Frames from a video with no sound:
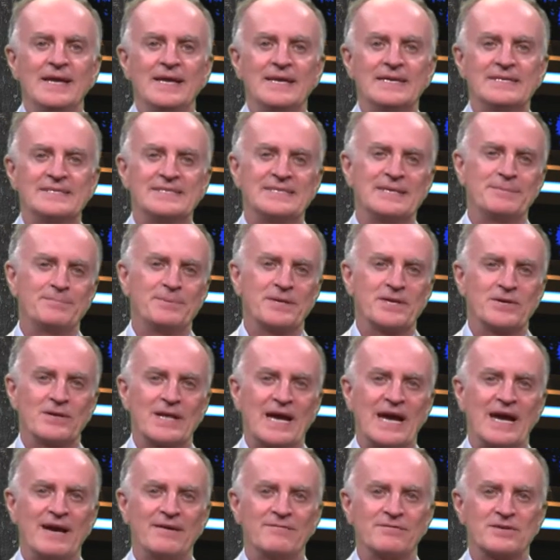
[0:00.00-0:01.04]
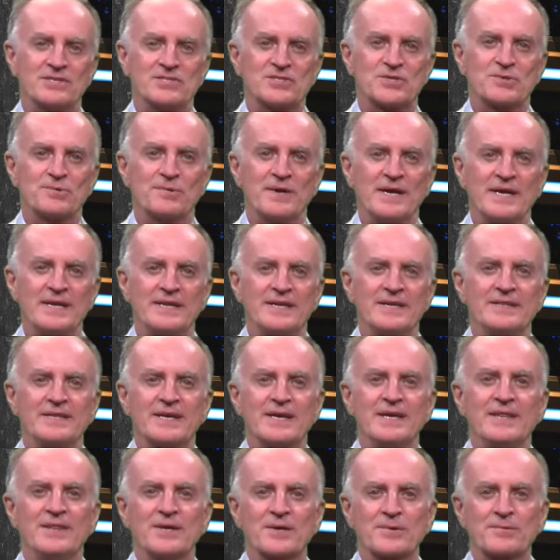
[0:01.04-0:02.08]
A typical average gradient
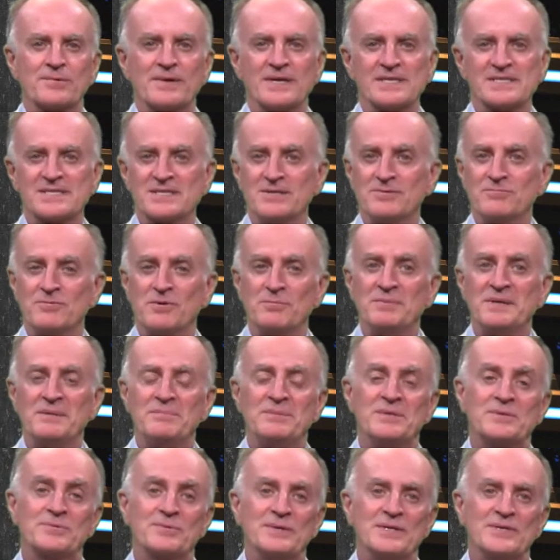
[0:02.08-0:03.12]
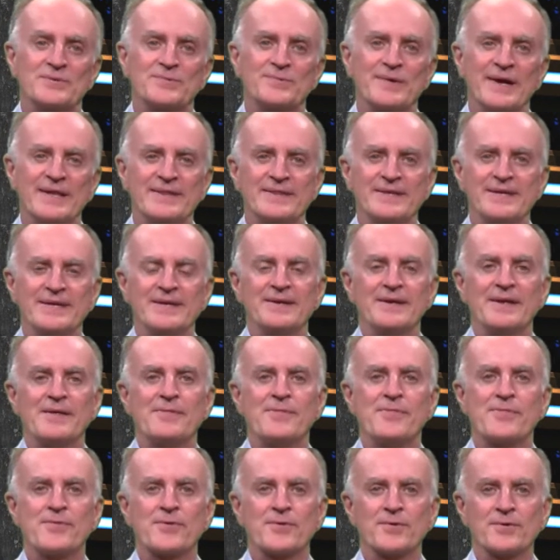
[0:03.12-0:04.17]
in the crust will be between 20
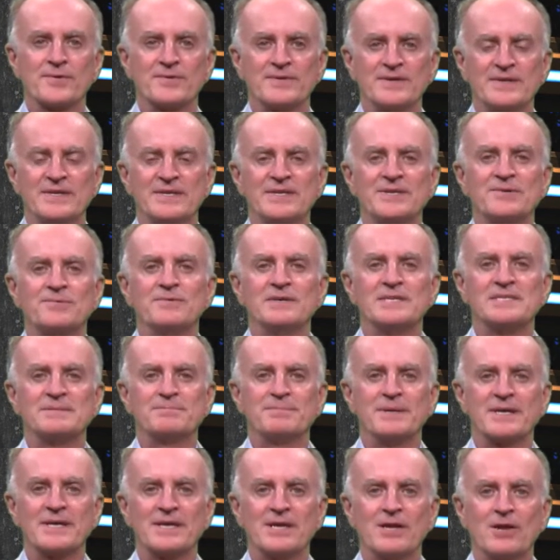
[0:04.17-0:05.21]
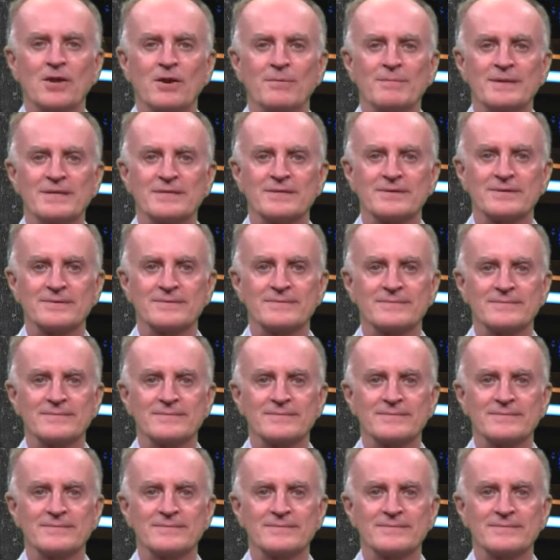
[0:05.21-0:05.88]
and 30 degrees per kilometer.